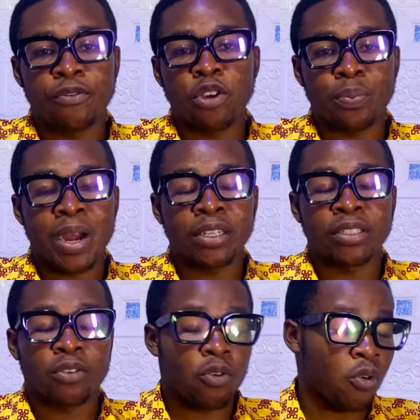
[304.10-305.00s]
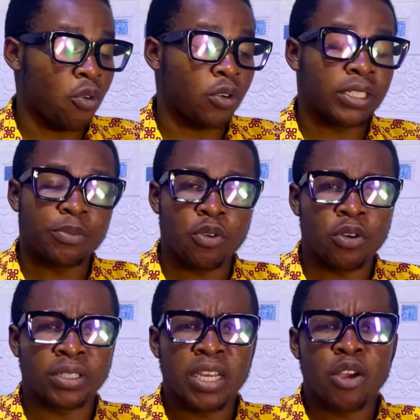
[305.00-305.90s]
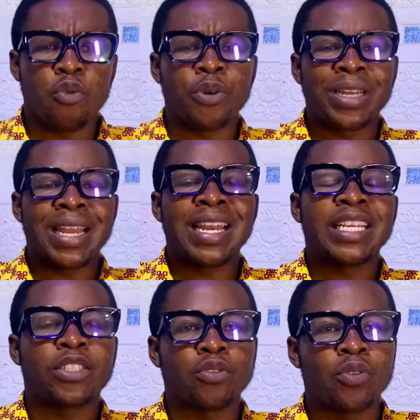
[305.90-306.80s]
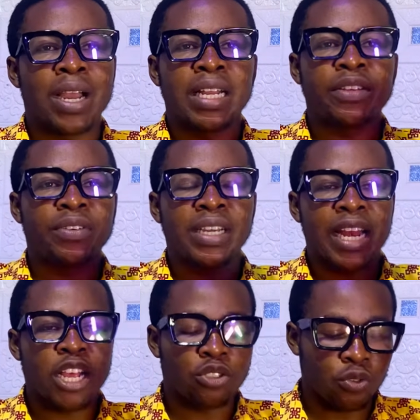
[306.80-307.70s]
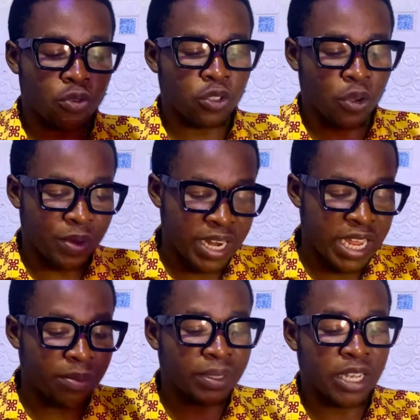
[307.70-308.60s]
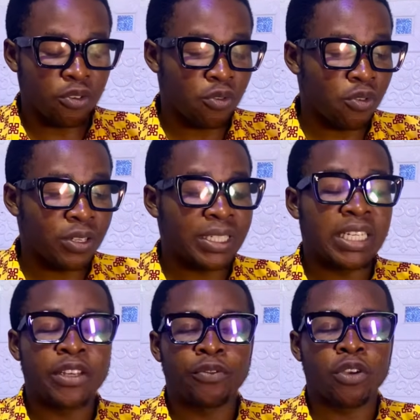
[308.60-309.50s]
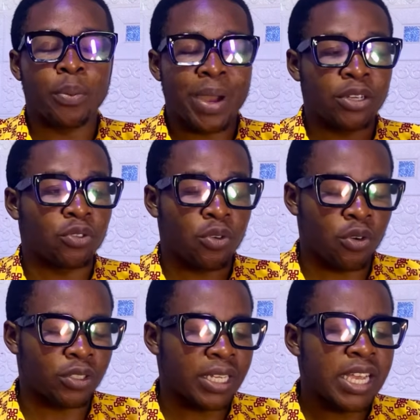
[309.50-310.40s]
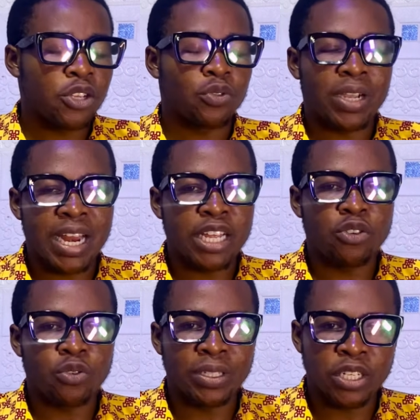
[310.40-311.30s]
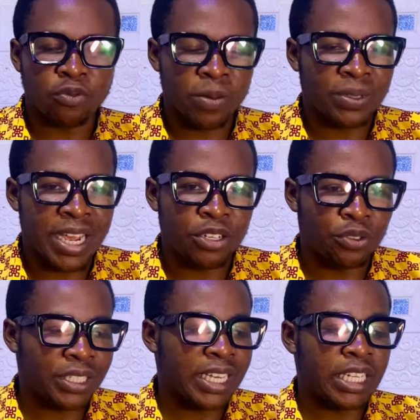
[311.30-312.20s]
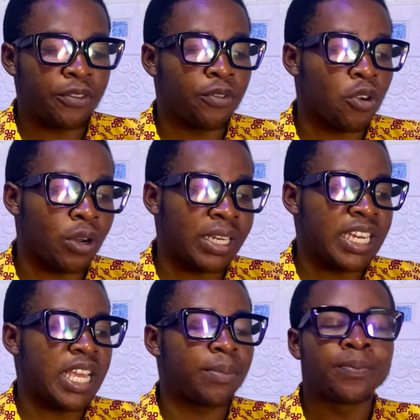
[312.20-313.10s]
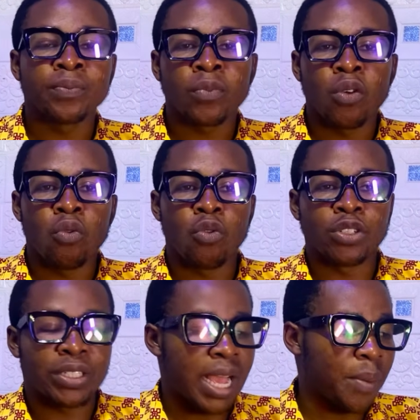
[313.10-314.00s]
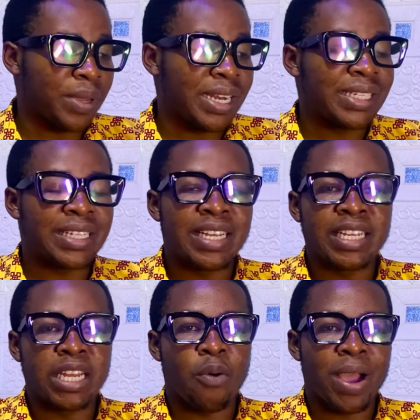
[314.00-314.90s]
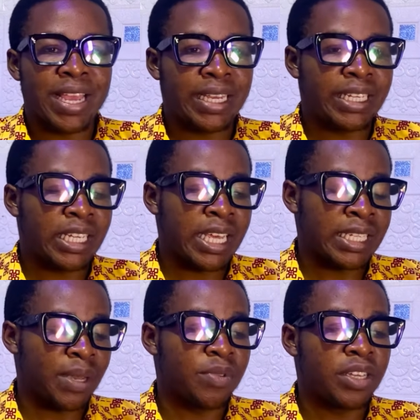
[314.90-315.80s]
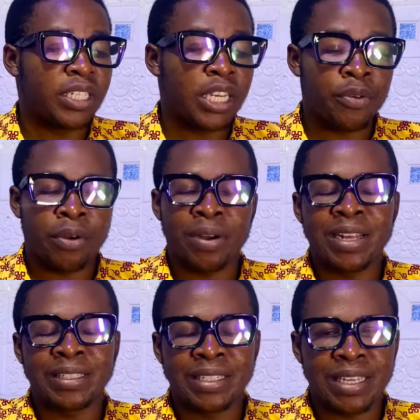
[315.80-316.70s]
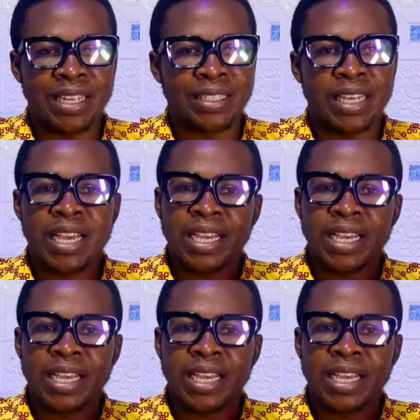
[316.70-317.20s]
you're part or not, because with the list you can even glance through some names and you will not see if you are part or not. So you kindly use this website to check if your name was listed in the WAEC examination irregularities list.